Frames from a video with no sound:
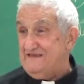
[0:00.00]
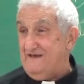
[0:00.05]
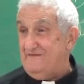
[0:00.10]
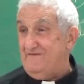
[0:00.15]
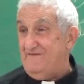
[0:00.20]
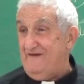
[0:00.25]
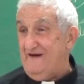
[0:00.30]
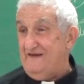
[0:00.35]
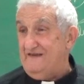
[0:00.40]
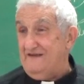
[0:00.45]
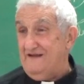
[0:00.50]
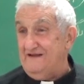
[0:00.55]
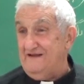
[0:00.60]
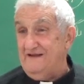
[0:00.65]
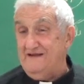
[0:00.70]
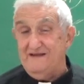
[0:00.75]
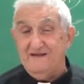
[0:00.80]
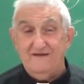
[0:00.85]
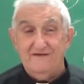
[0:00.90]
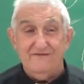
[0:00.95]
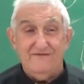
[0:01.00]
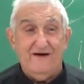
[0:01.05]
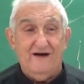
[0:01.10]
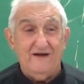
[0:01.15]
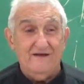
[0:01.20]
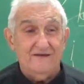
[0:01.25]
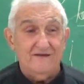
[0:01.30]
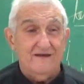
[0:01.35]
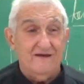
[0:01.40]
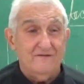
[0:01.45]
Finally, they
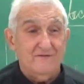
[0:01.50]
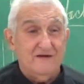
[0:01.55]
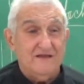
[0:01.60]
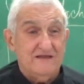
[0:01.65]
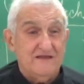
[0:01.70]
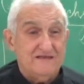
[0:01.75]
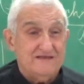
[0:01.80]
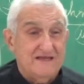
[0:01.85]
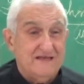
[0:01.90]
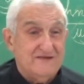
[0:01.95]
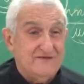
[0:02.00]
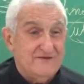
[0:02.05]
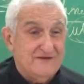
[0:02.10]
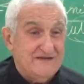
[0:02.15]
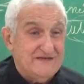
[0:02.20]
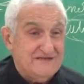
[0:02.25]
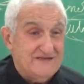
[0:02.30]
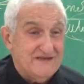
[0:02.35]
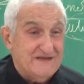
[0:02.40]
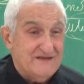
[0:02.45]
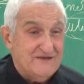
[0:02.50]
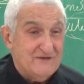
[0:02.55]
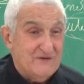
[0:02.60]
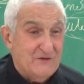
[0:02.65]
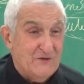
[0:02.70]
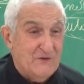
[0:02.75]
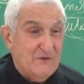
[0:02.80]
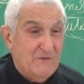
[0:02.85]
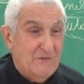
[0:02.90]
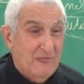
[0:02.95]
find what is interesting, you
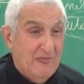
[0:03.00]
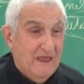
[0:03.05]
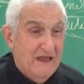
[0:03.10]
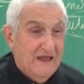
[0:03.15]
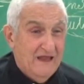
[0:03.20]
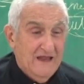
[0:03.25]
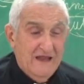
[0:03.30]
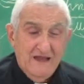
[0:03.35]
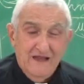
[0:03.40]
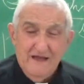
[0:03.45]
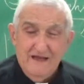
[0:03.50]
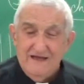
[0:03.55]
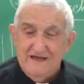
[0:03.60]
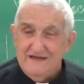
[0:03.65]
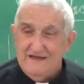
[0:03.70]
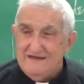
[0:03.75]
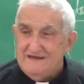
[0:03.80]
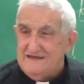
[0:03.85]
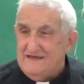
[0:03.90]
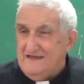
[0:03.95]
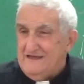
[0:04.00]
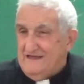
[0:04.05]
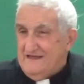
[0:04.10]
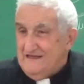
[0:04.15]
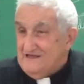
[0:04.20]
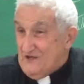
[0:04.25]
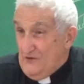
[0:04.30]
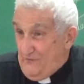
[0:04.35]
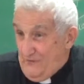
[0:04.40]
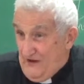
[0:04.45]
know. It
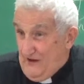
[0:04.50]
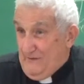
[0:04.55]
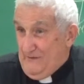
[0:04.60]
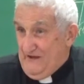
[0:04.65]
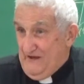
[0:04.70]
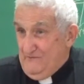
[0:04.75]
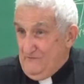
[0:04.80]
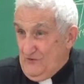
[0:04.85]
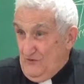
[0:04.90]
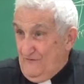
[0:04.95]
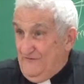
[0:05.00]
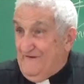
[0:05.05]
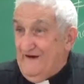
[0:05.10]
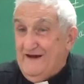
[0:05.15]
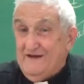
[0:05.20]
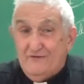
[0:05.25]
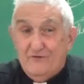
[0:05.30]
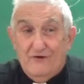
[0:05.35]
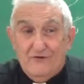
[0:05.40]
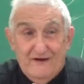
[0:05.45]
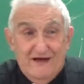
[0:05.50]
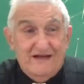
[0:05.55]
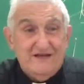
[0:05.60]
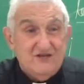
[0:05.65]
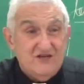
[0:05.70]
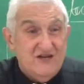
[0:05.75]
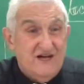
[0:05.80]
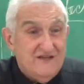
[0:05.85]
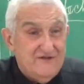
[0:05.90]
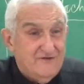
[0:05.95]
is a problem to find the right
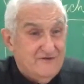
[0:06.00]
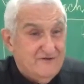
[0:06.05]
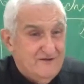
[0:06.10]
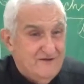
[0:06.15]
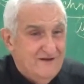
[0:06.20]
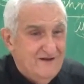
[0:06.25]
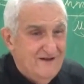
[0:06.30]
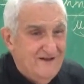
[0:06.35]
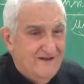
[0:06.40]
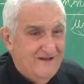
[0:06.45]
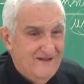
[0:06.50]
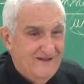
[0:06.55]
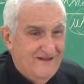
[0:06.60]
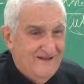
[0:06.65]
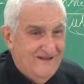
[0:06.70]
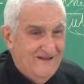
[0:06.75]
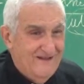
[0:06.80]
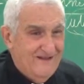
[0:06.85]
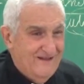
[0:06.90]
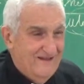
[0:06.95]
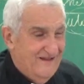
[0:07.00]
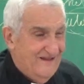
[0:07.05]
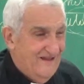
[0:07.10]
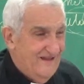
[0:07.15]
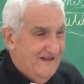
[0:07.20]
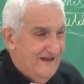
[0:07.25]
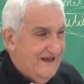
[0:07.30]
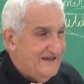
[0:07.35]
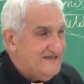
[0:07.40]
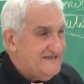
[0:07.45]
channel,
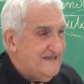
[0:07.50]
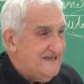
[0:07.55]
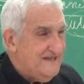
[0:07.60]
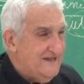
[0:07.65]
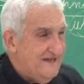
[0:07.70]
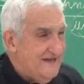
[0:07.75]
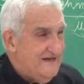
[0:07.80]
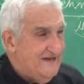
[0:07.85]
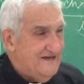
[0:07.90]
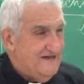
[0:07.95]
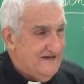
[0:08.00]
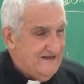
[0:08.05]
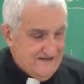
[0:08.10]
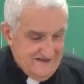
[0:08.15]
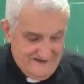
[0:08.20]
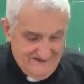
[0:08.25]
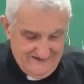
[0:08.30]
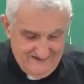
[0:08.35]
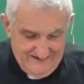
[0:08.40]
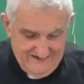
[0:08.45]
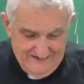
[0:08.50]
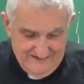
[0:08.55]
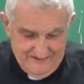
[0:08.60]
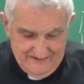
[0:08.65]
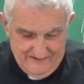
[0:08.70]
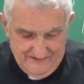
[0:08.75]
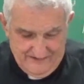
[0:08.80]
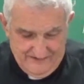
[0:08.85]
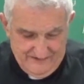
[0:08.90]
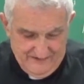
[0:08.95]
etc., etc.
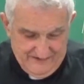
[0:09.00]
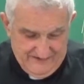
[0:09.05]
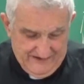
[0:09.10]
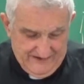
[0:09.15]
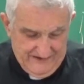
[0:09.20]
Okay.